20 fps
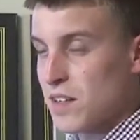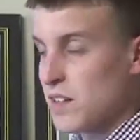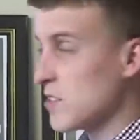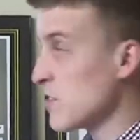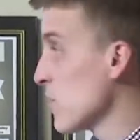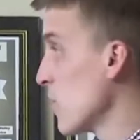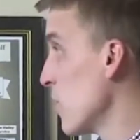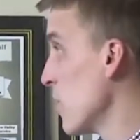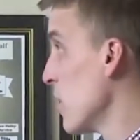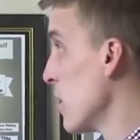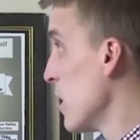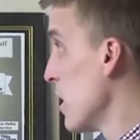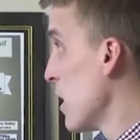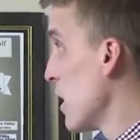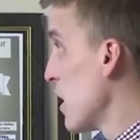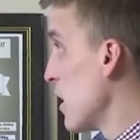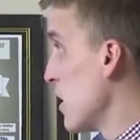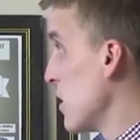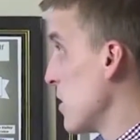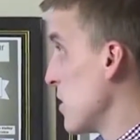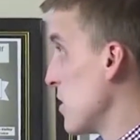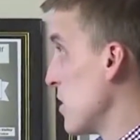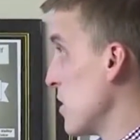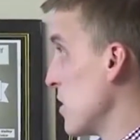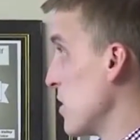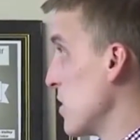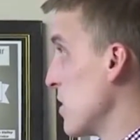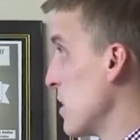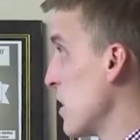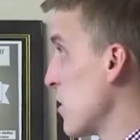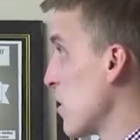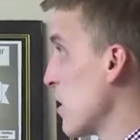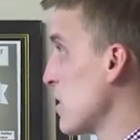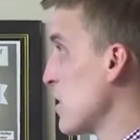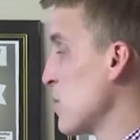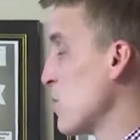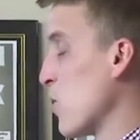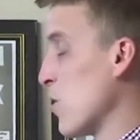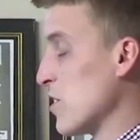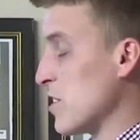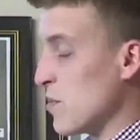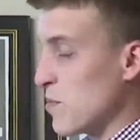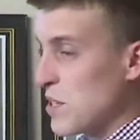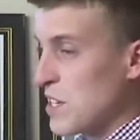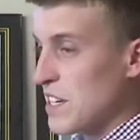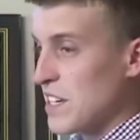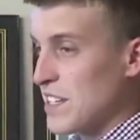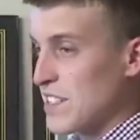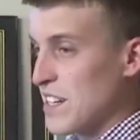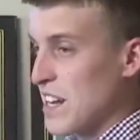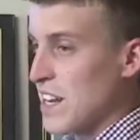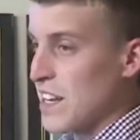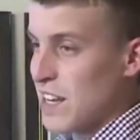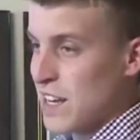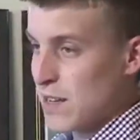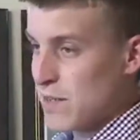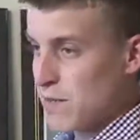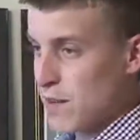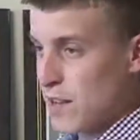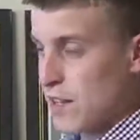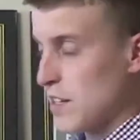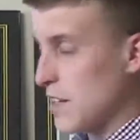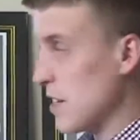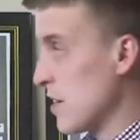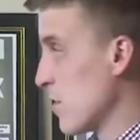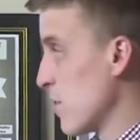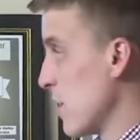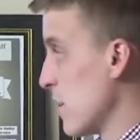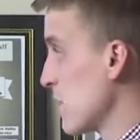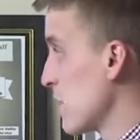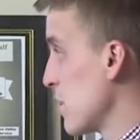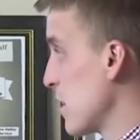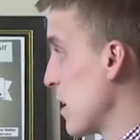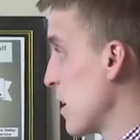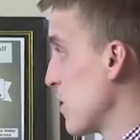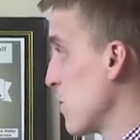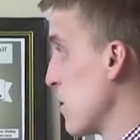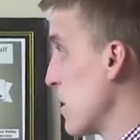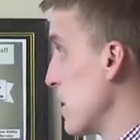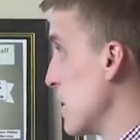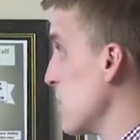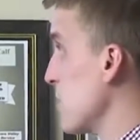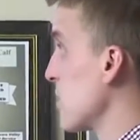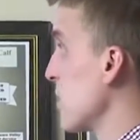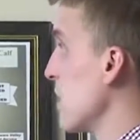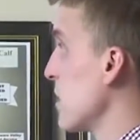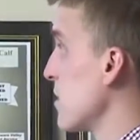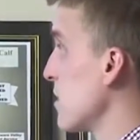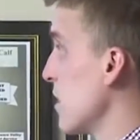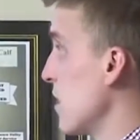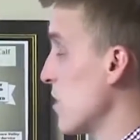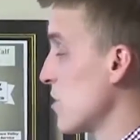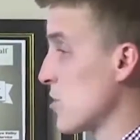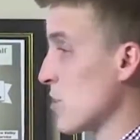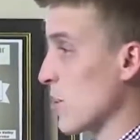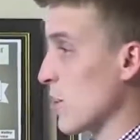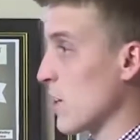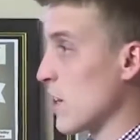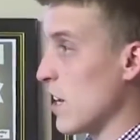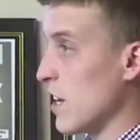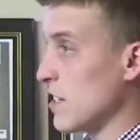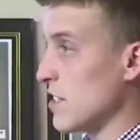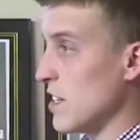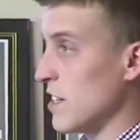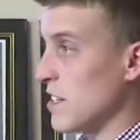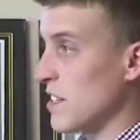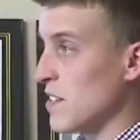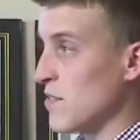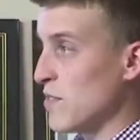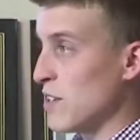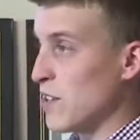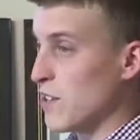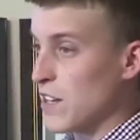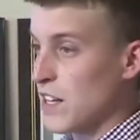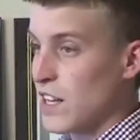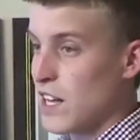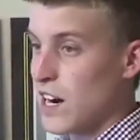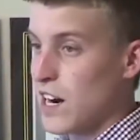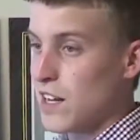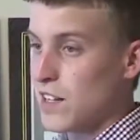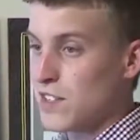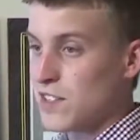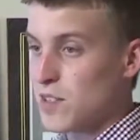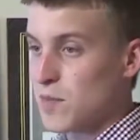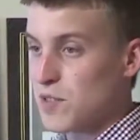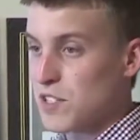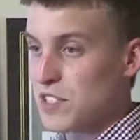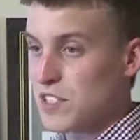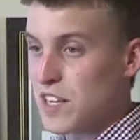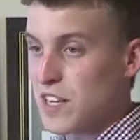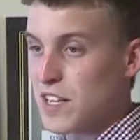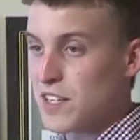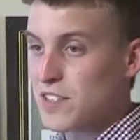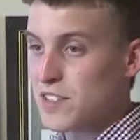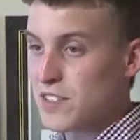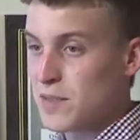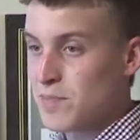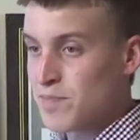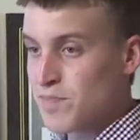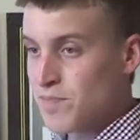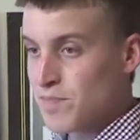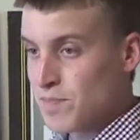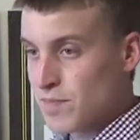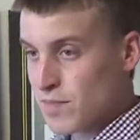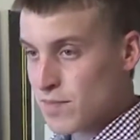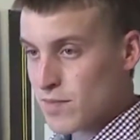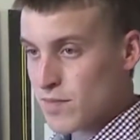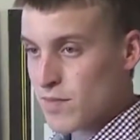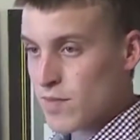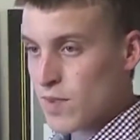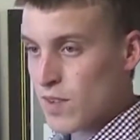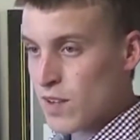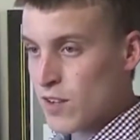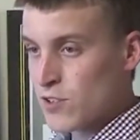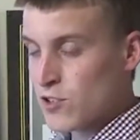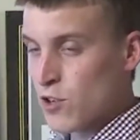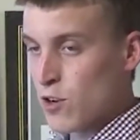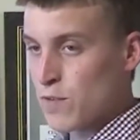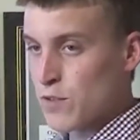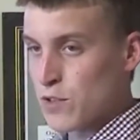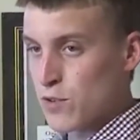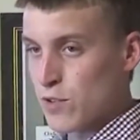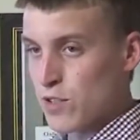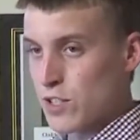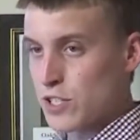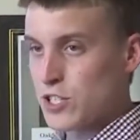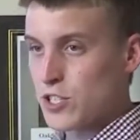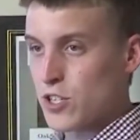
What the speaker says: So the interesting part to me is, I find it interesting anyway, is that sugar content can vary a lot in some of these hays. So if you're really